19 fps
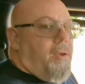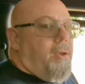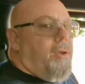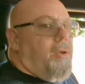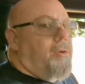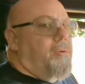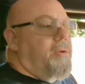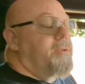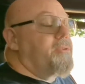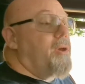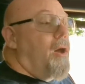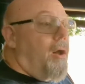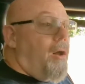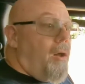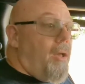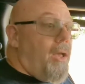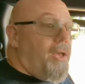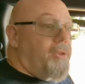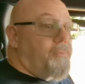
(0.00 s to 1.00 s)
Chris
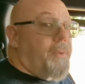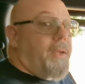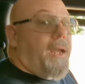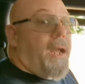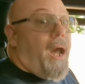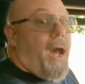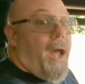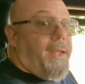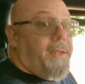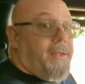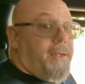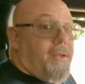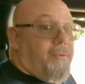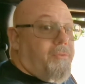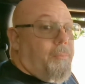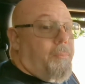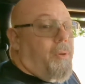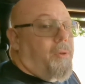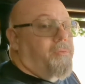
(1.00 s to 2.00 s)
Hall has been kind
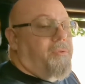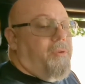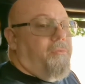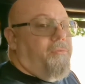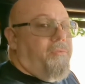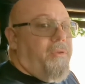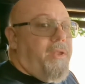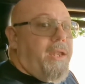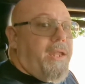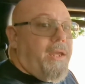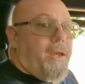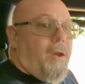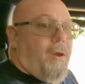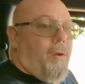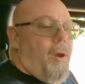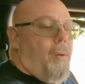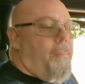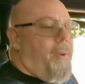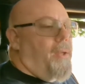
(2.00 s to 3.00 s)
enough to post a
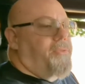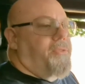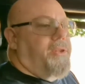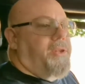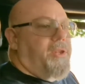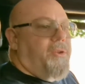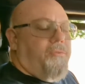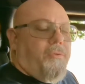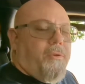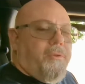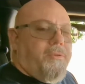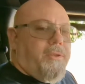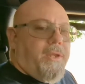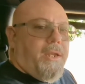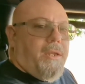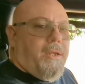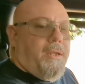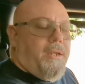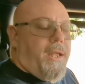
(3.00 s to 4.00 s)
video about the difference
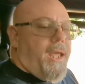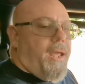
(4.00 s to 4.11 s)
in